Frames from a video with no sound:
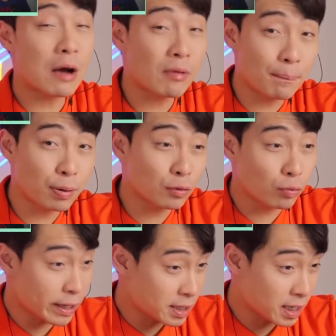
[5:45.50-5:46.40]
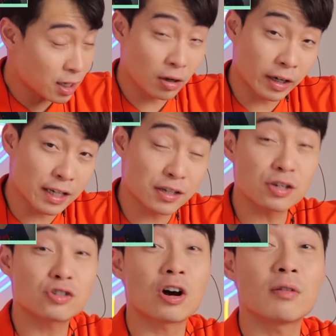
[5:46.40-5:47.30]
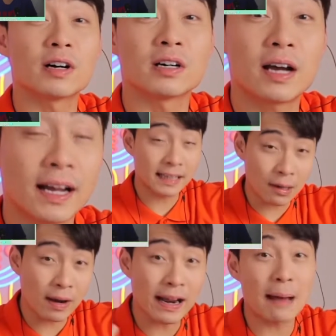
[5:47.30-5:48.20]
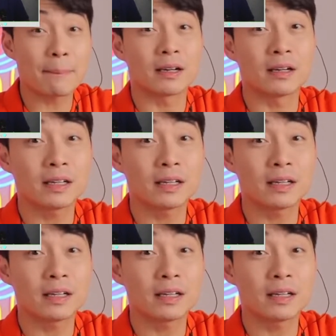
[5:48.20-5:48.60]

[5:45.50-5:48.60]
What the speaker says: ever put whisk in your kitchen drawer? And then what happened?